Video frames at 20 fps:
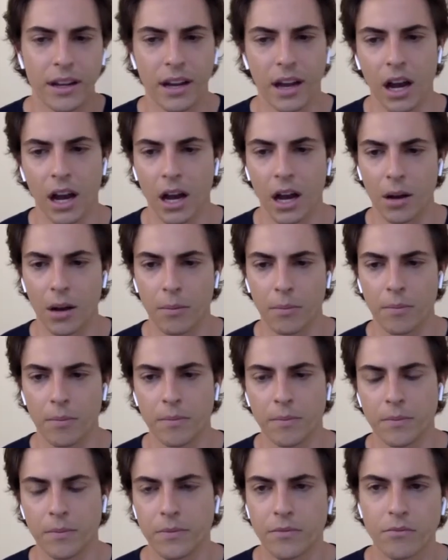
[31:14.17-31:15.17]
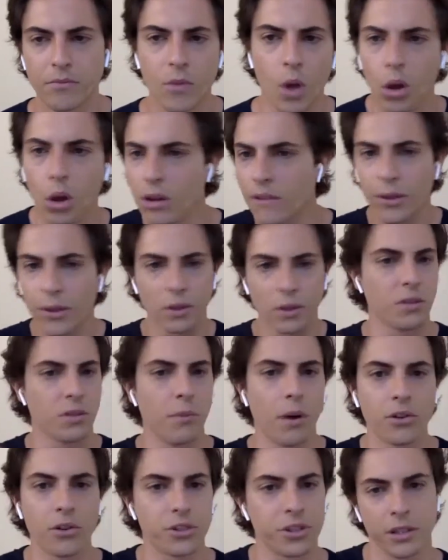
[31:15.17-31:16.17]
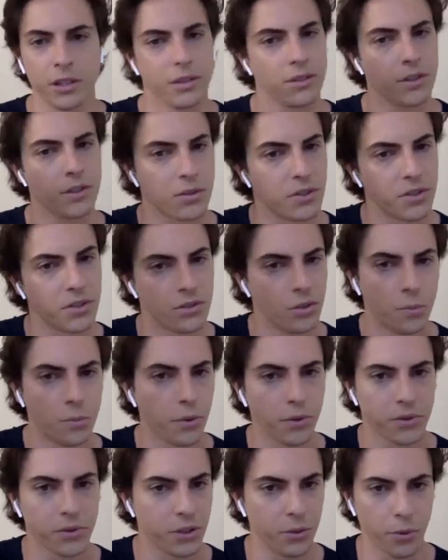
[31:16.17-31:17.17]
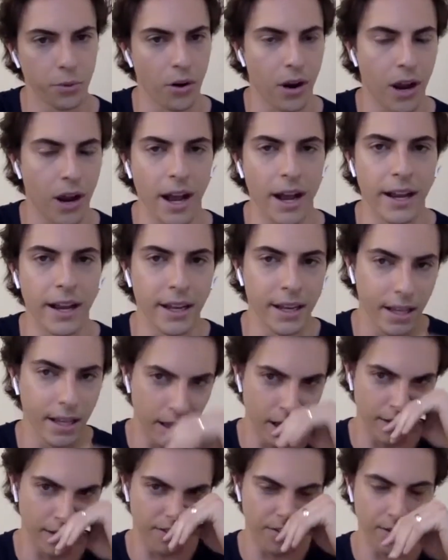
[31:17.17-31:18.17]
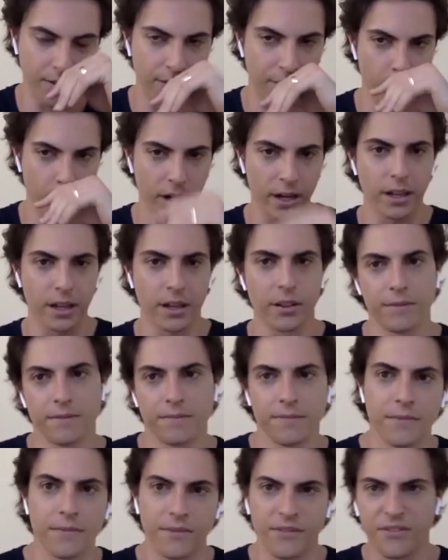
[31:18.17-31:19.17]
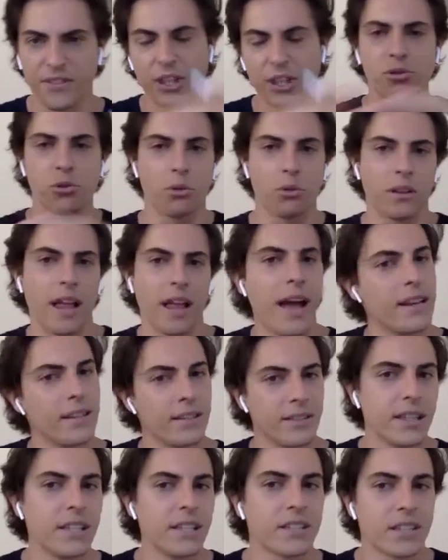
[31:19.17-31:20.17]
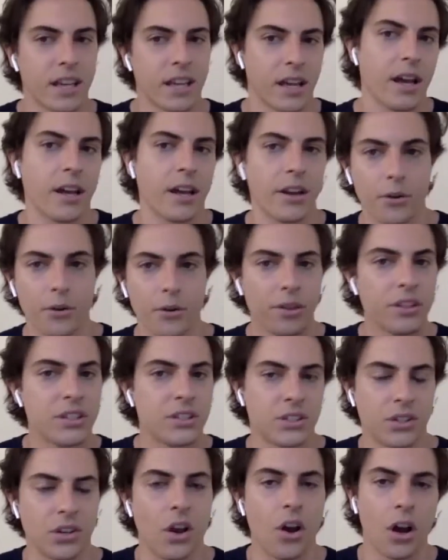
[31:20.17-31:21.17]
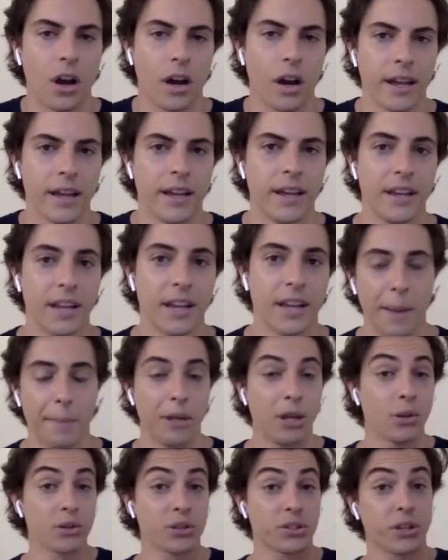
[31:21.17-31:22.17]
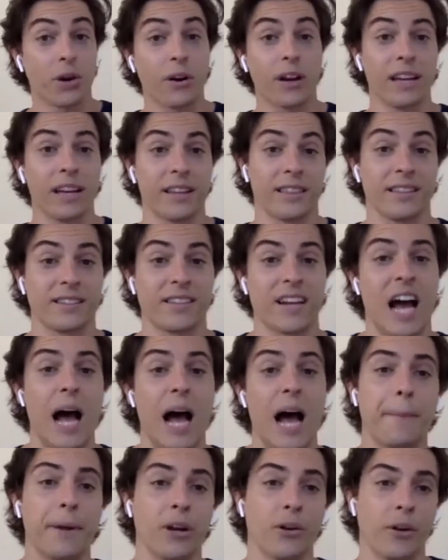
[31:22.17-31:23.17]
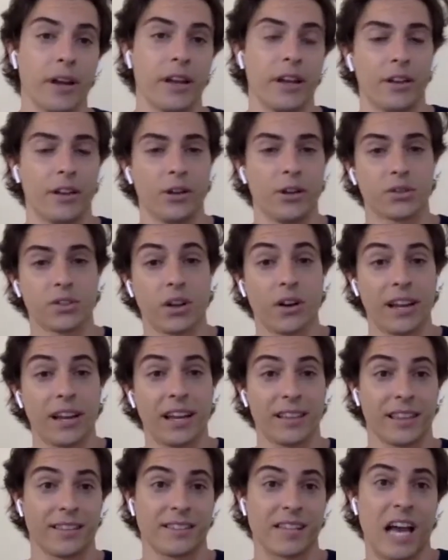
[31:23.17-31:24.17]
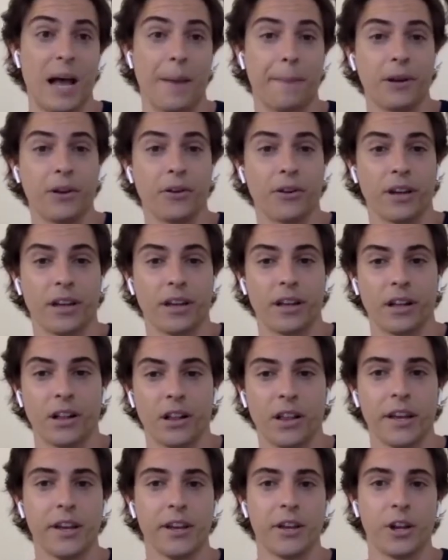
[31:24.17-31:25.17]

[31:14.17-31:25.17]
All of those emotions are super, super high. If we're gonna visualize this cut or this song, I mean, you're starting at the top of your hill. You're starting at the top of your hill.